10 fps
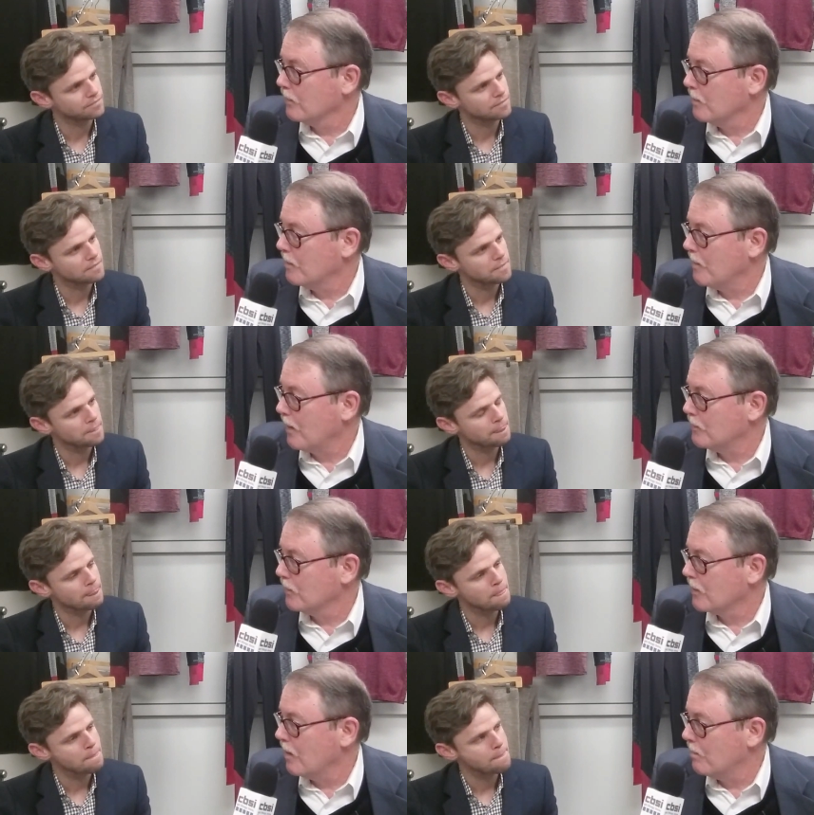Speaker 1: us a little bit about
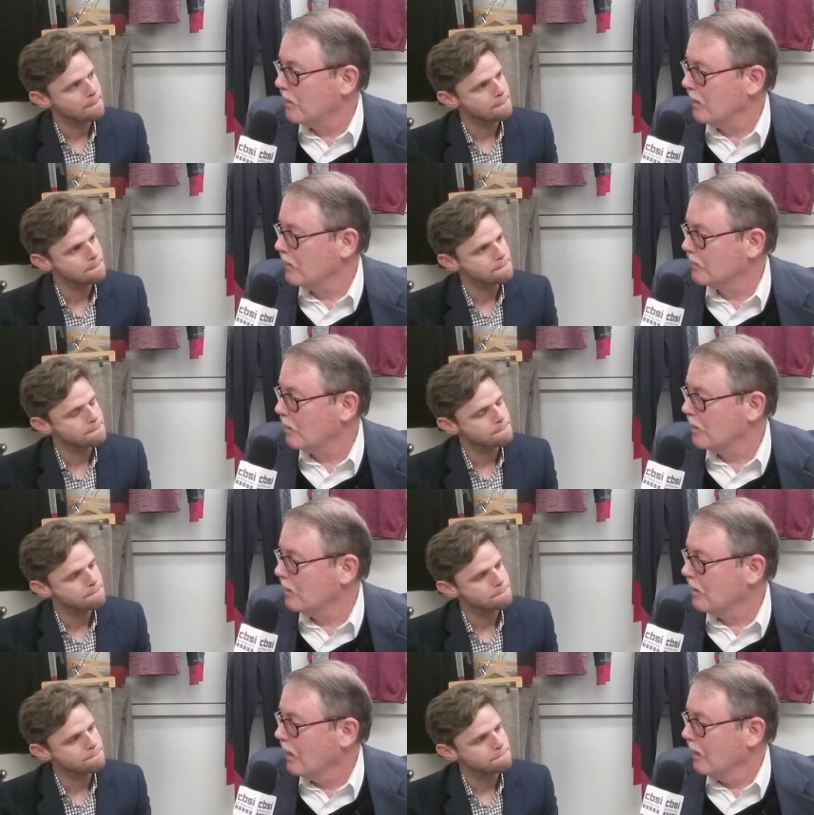your company and some of
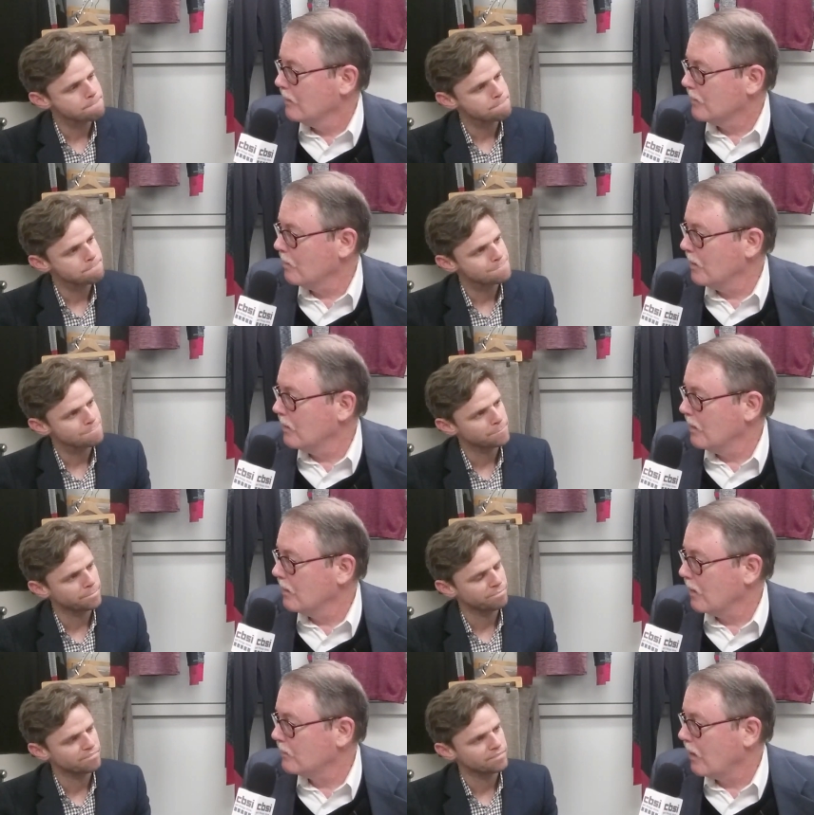the some of the
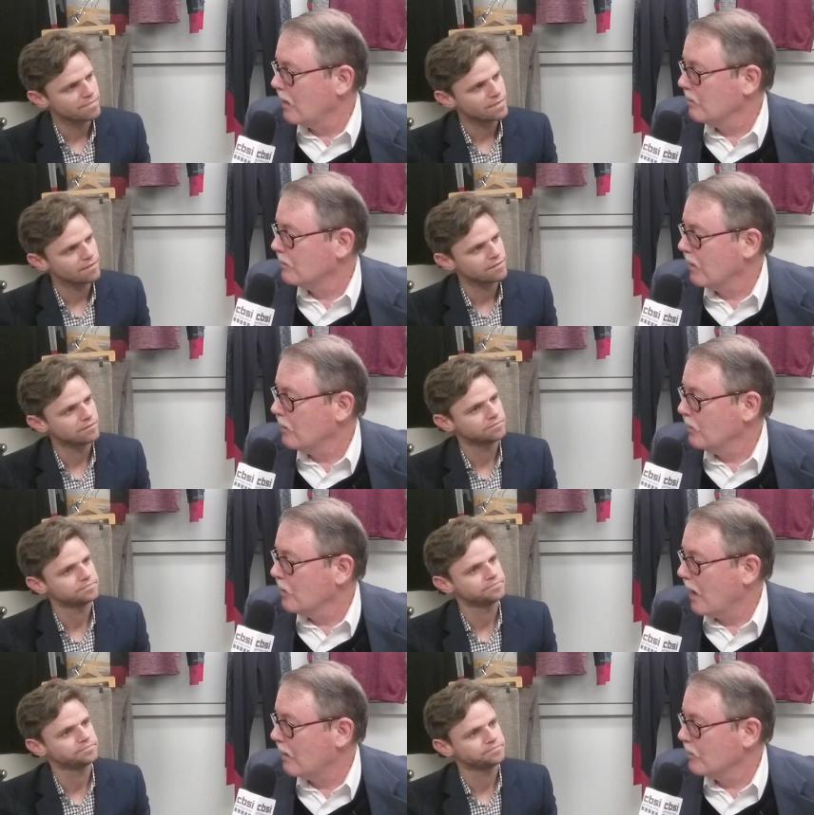nice items that
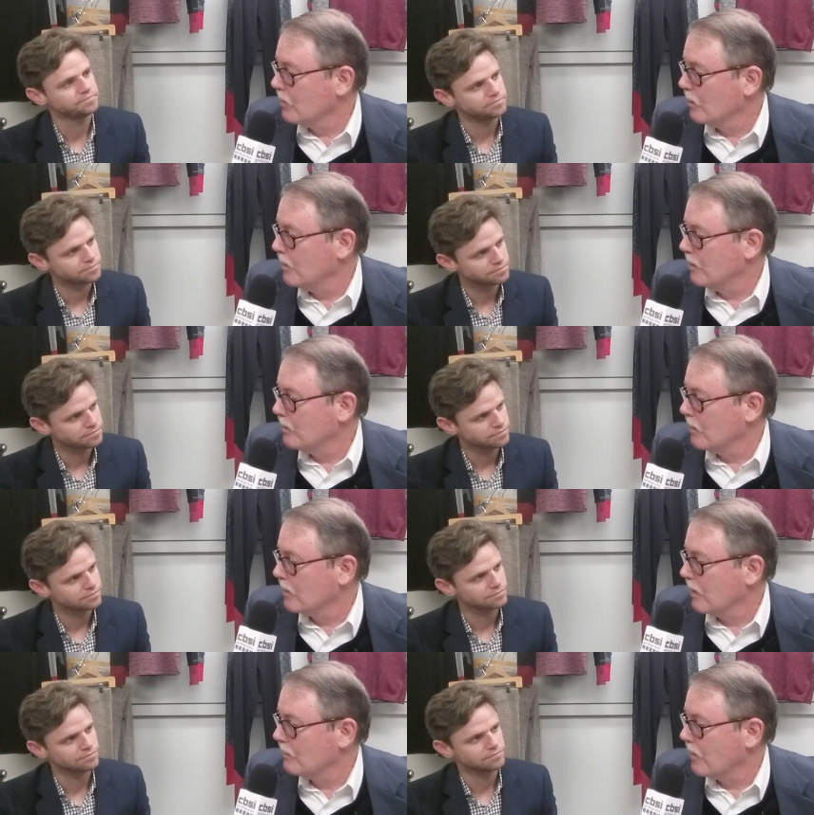you have and where
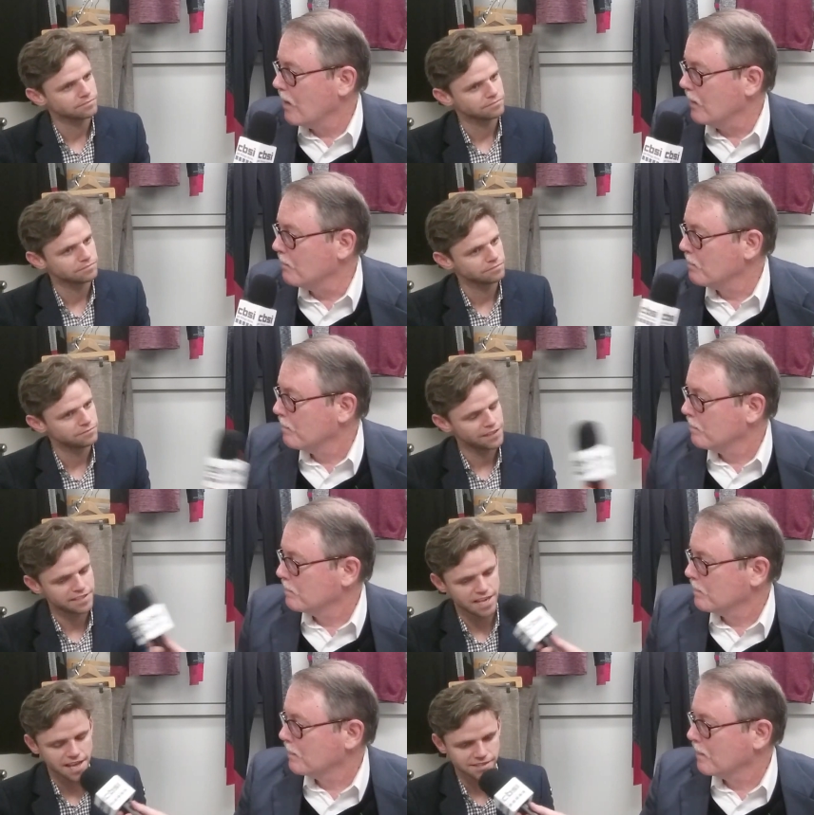people can find them.
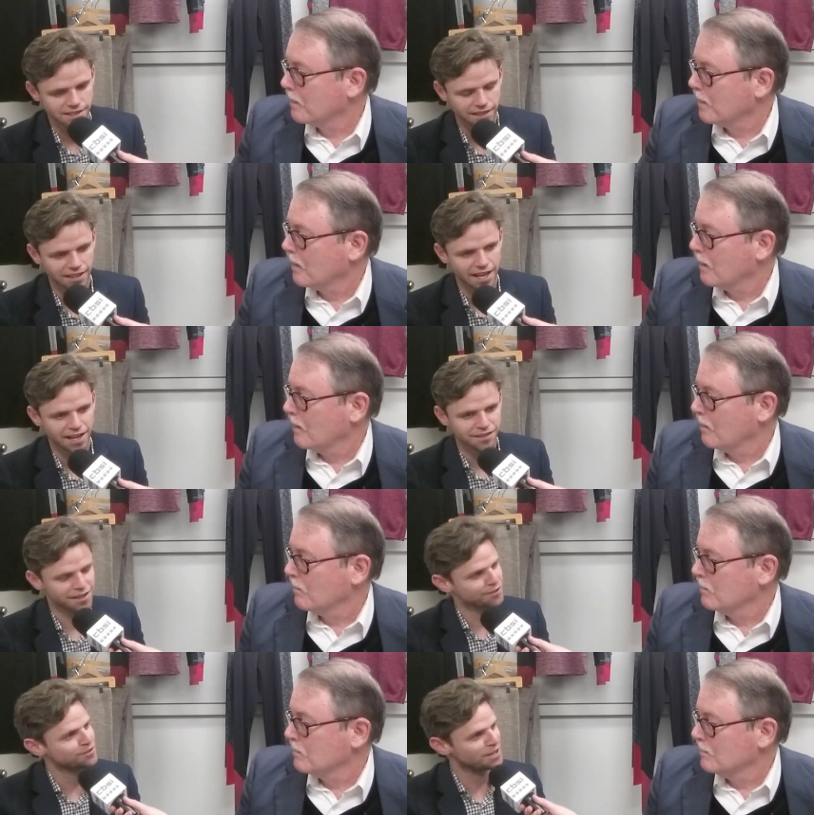
Speaker 2: Fantastic. Uh,
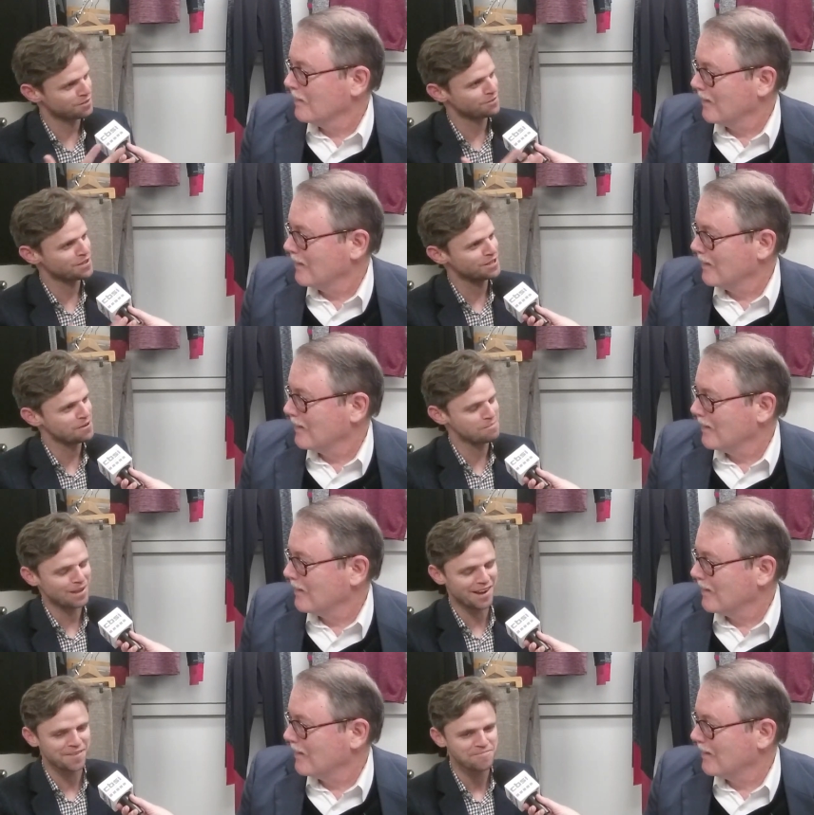thanks. Thanks for the little
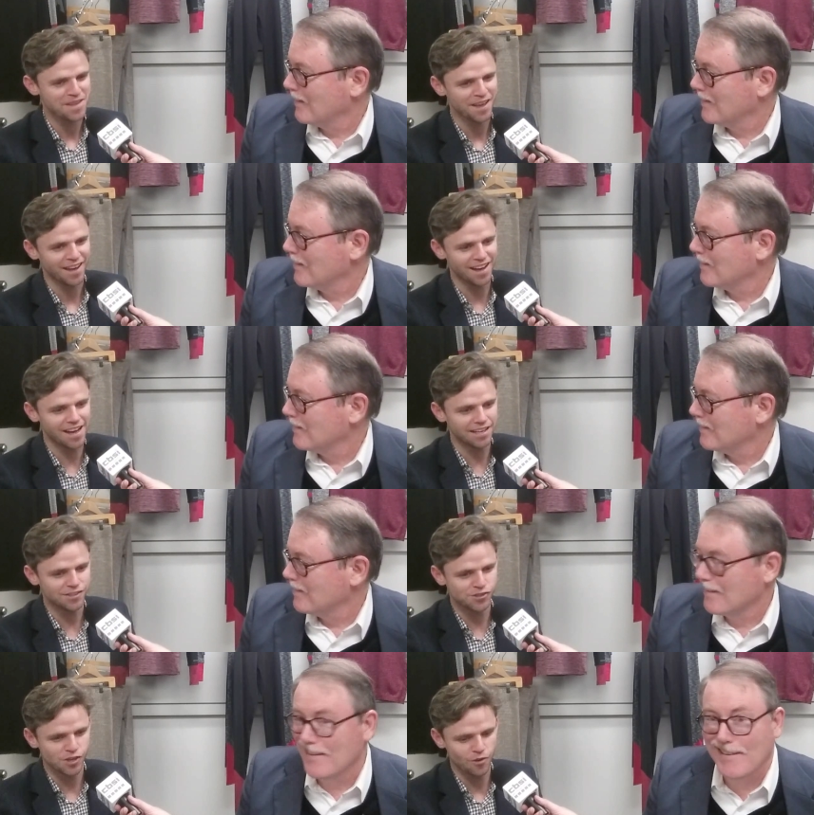plug. Uh,
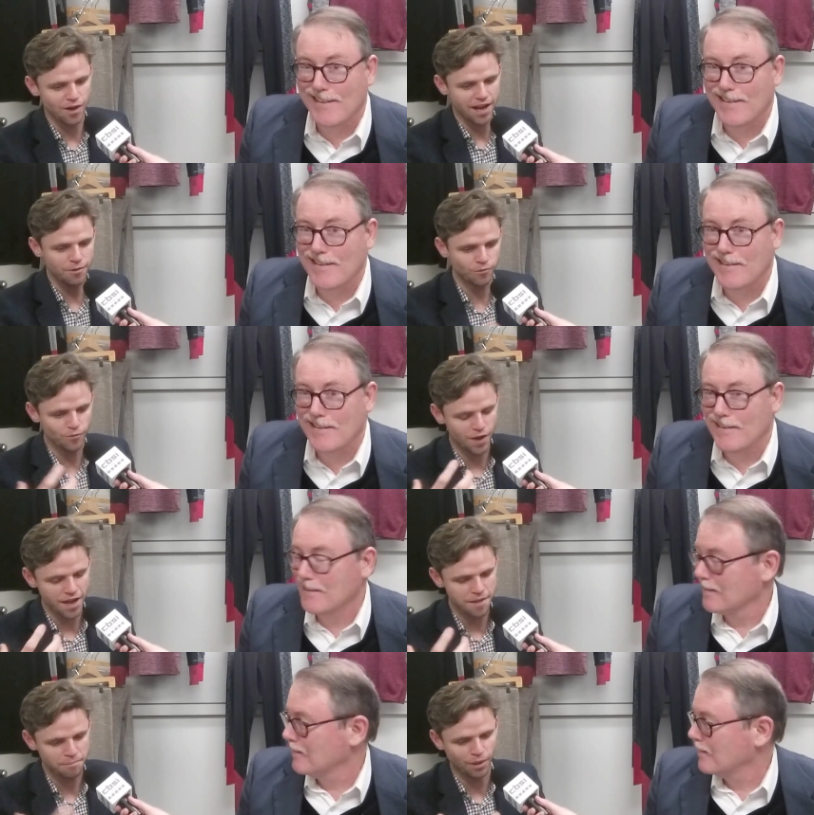so I,
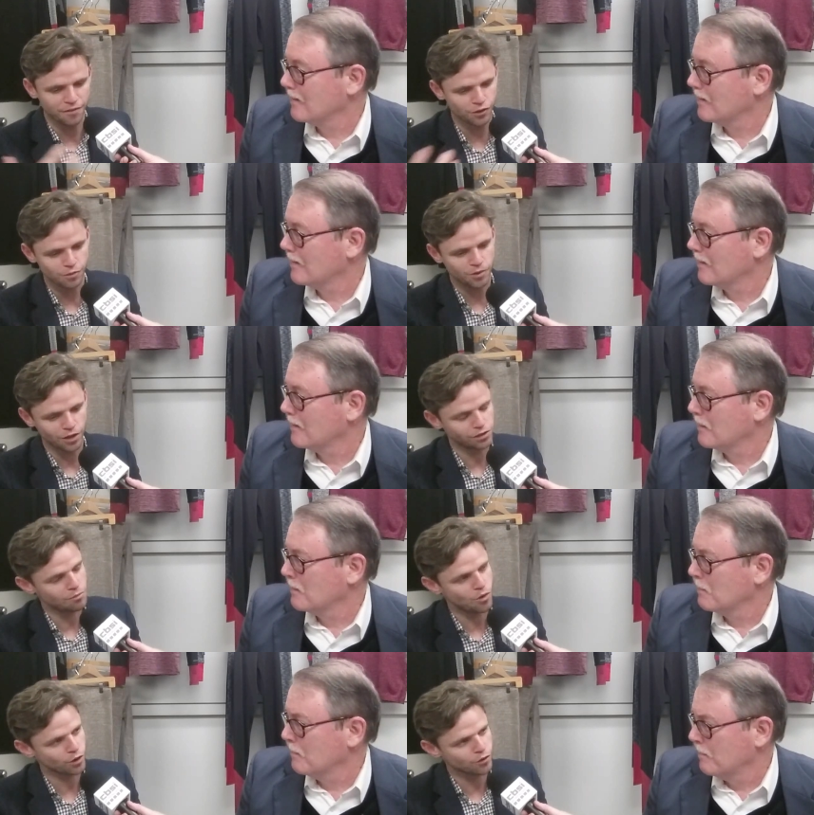I am part of a group called
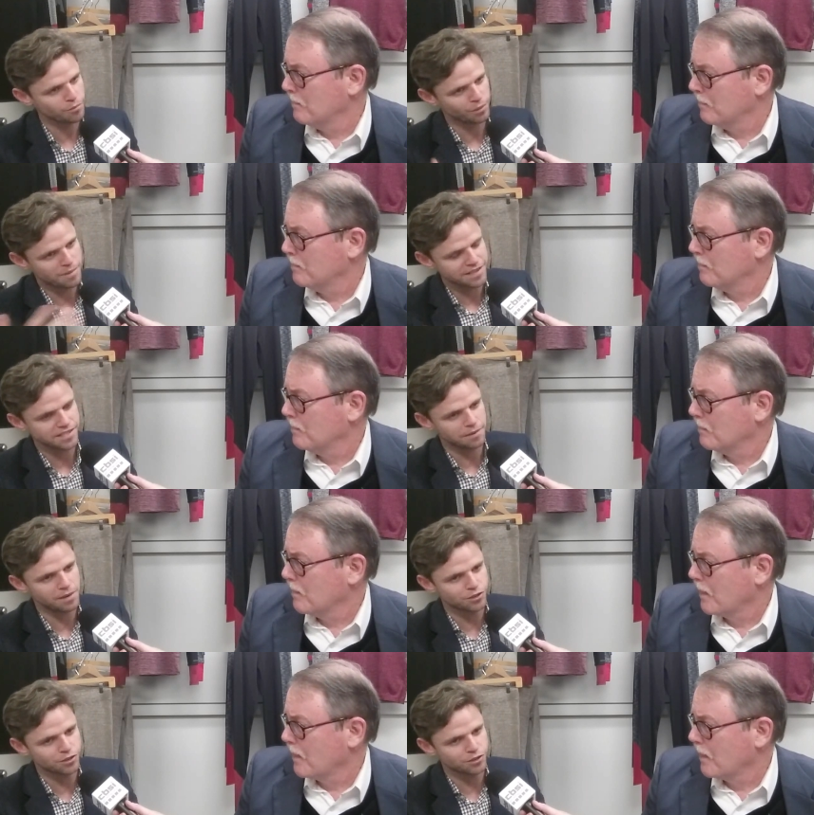Lamour Group. We're based out of